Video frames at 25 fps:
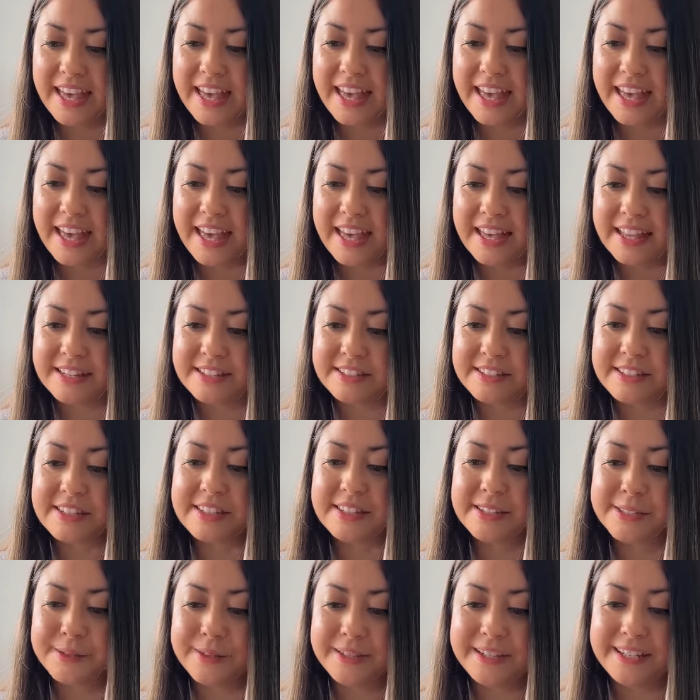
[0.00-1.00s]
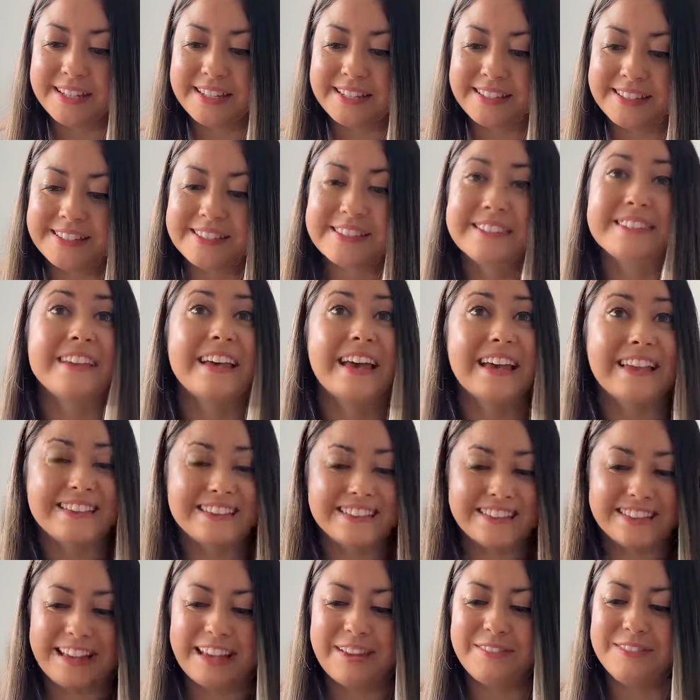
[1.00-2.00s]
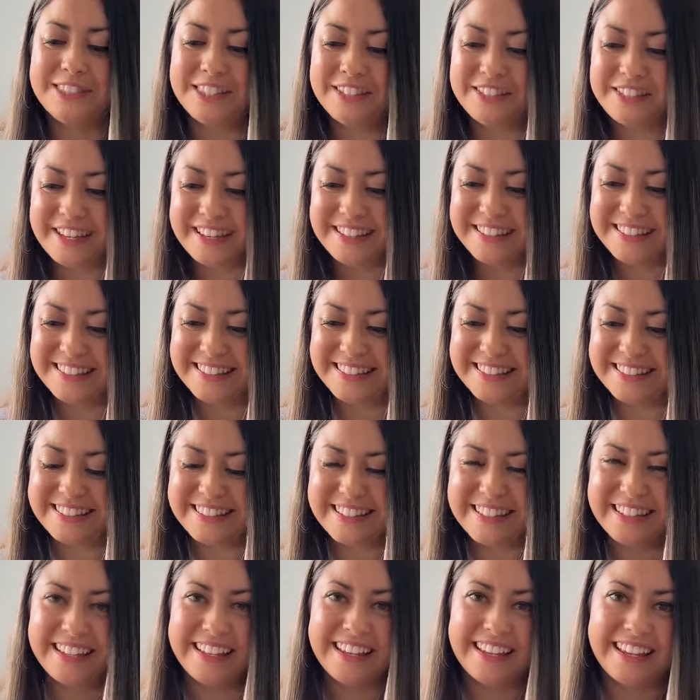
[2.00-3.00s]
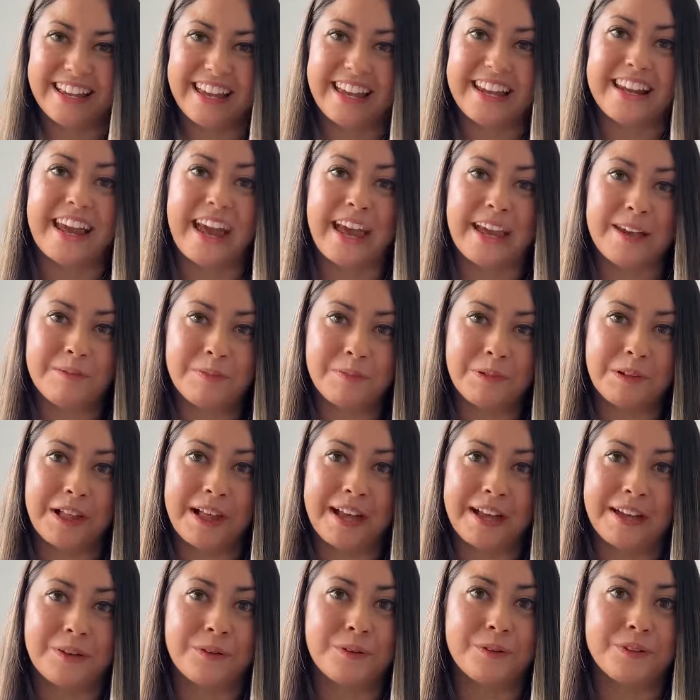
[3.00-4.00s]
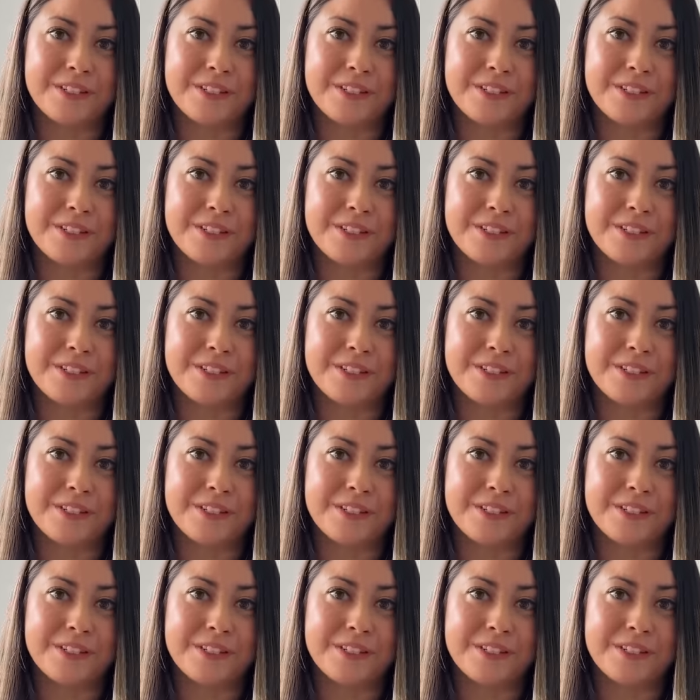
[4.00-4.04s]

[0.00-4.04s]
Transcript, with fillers: and this one is, as the name suggests, an 8-ply or